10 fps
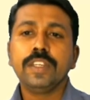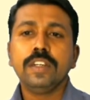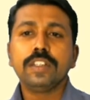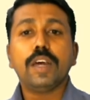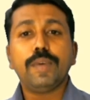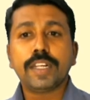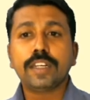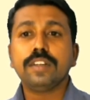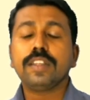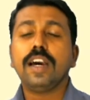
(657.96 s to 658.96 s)
the
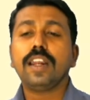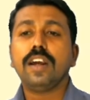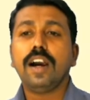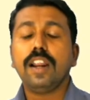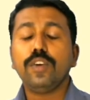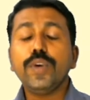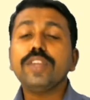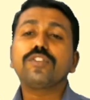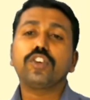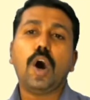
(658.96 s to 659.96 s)
workers are always
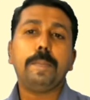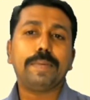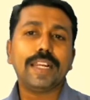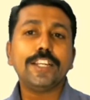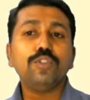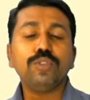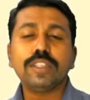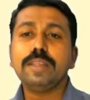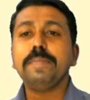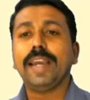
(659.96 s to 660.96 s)
cooperative with
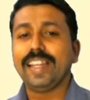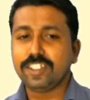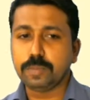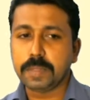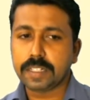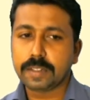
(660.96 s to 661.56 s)
the management.